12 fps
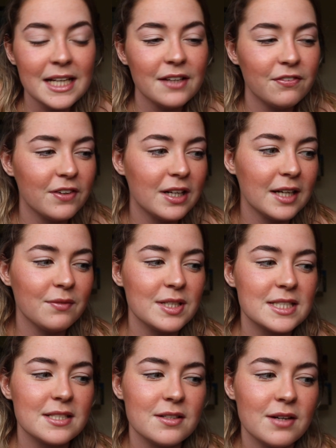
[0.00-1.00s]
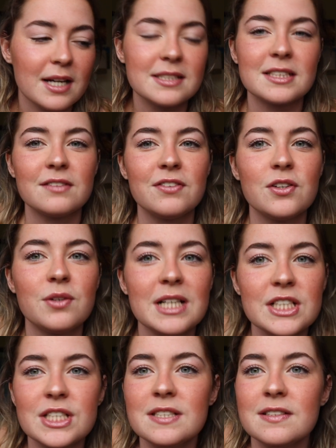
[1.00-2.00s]
If you'd like me to answer a few
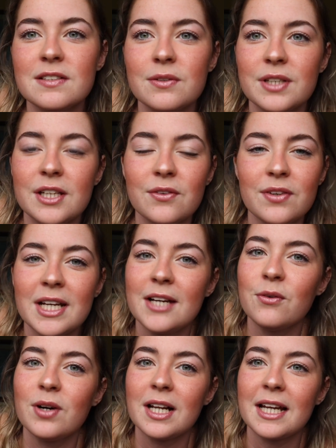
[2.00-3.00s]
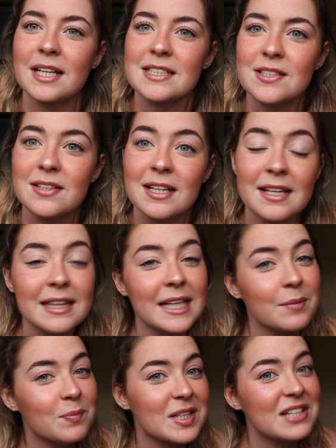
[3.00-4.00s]
questions or do a Q&A while I do that,
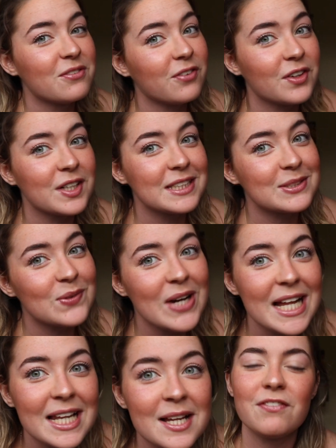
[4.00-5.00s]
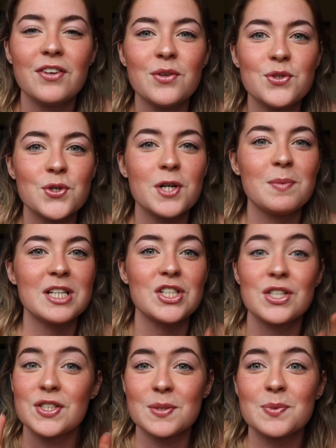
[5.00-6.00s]
that'd be fun as well. If you enjoyed, make sure
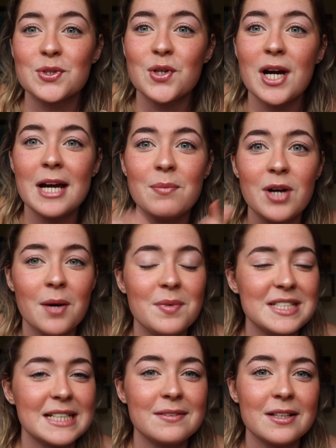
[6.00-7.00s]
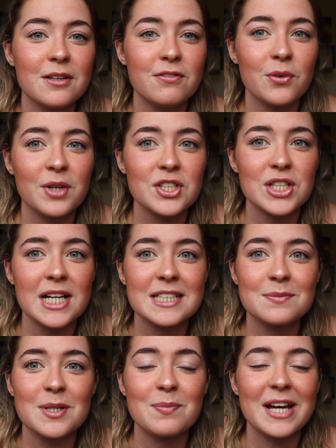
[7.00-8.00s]
to subscribe, comment down below if you want to chat
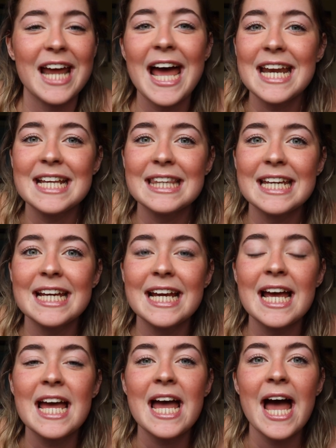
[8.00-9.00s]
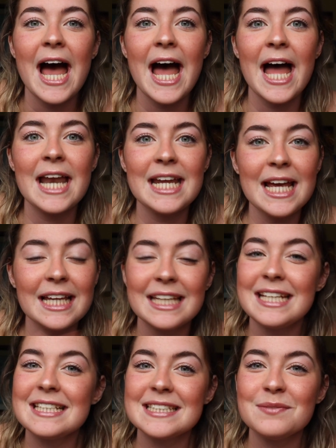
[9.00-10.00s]
to me about anything. And yeah,
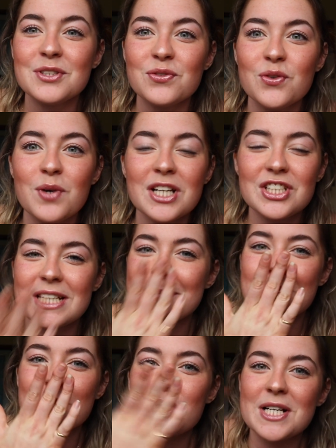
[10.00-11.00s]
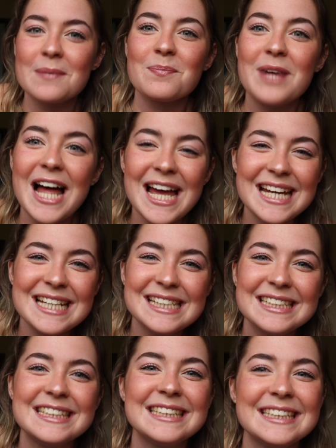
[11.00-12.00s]
thank you so much for watching.
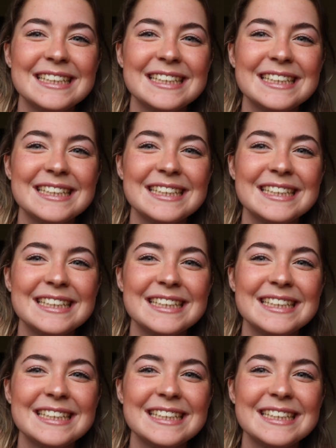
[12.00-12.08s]
Bye!